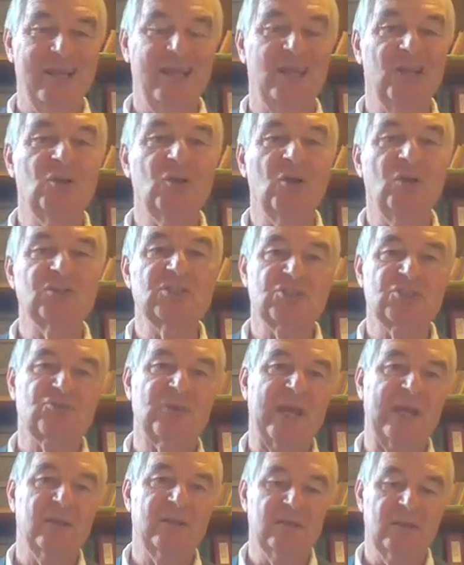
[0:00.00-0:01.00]
in God's
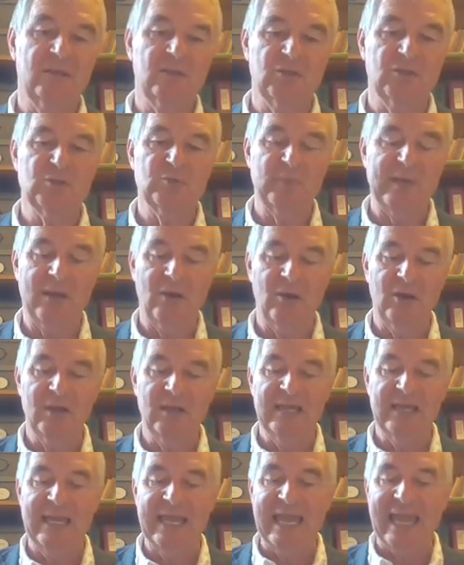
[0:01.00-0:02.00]
strength and God's power,
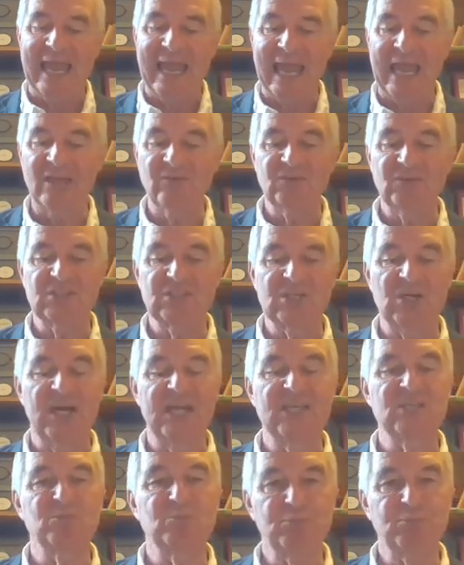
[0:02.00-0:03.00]

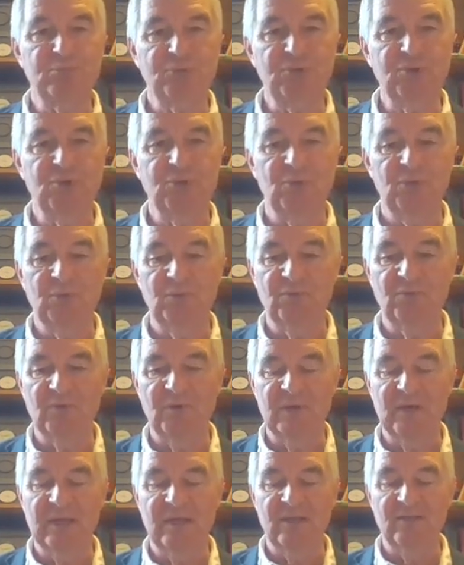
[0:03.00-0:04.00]
advertise, prove
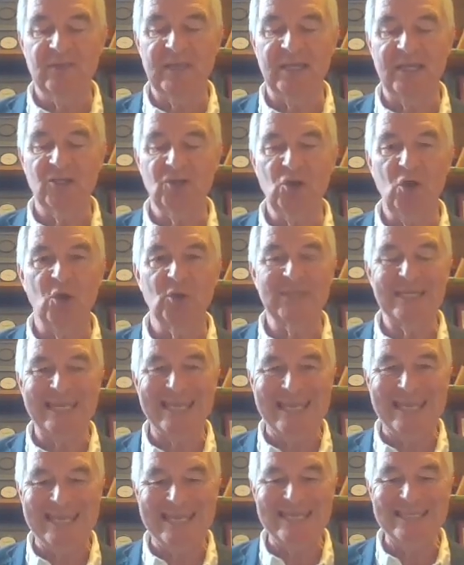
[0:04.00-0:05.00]
that God
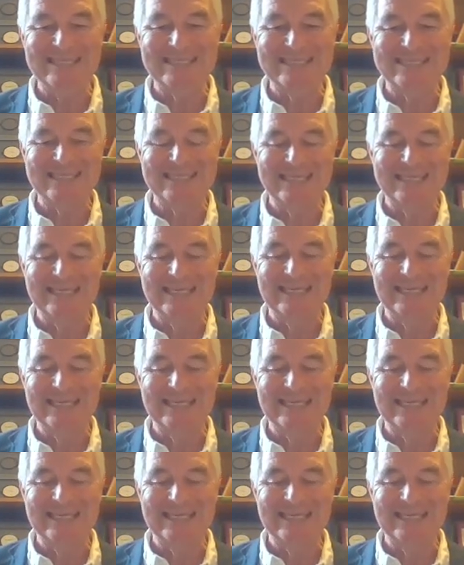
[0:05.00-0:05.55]
is